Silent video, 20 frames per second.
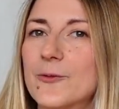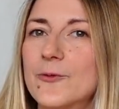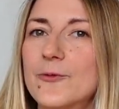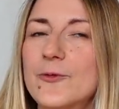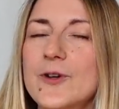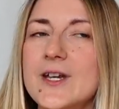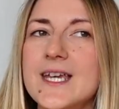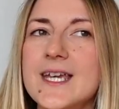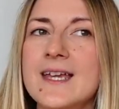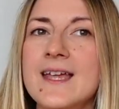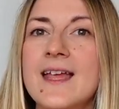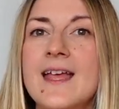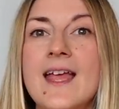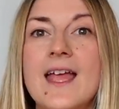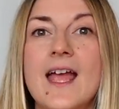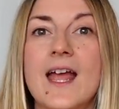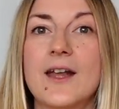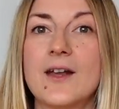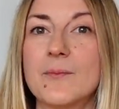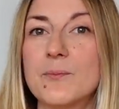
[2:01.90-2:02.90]
free.
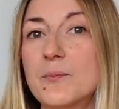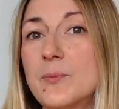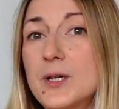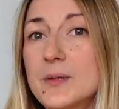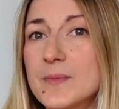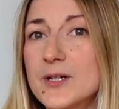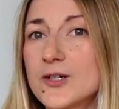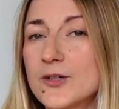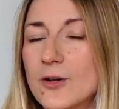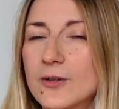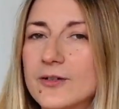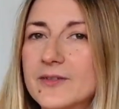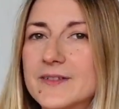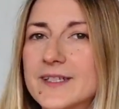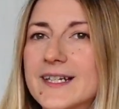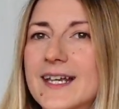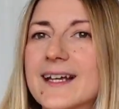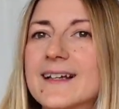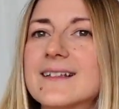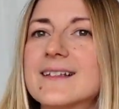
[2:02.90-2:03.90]
And pretty much all of the
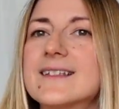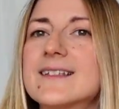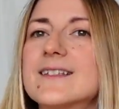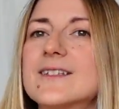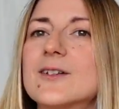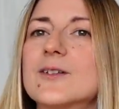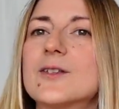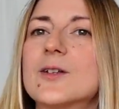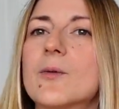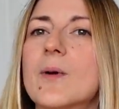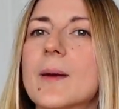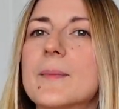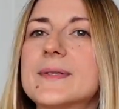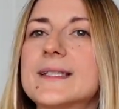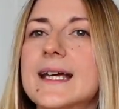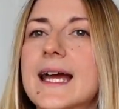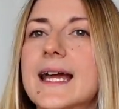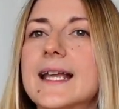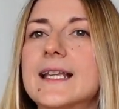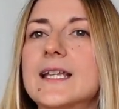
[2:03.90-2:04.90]
necklaces on the
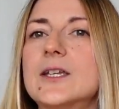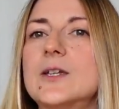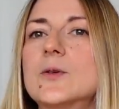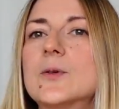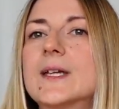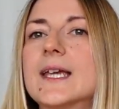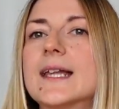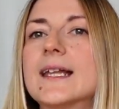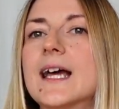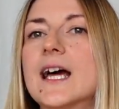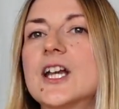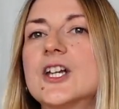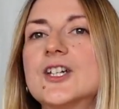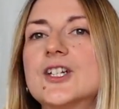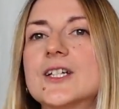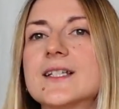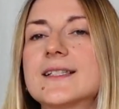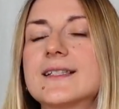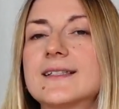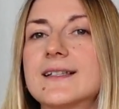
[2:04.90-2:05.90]
website, you can
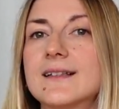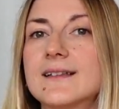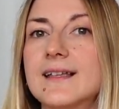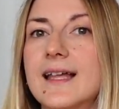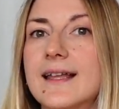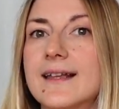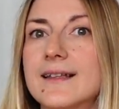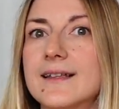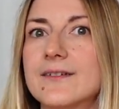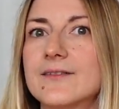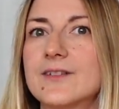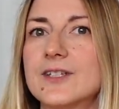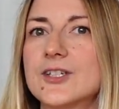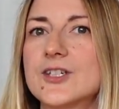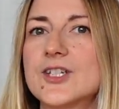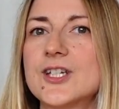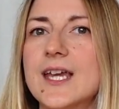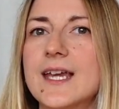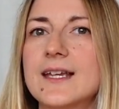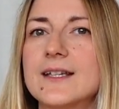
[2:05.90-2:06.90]
adjust the length of the
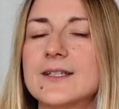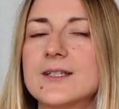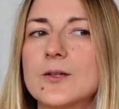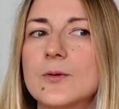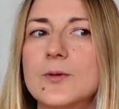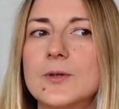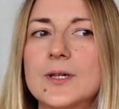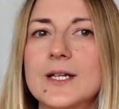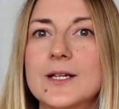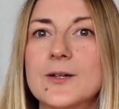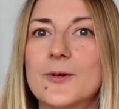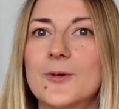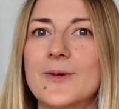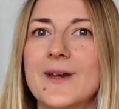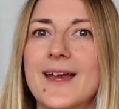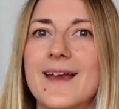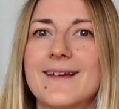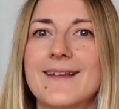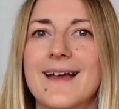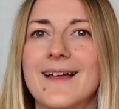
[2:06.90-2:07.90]
chain so you can
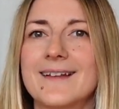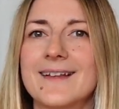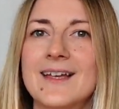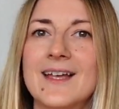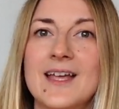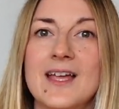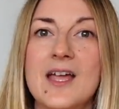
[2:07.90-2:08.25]
create that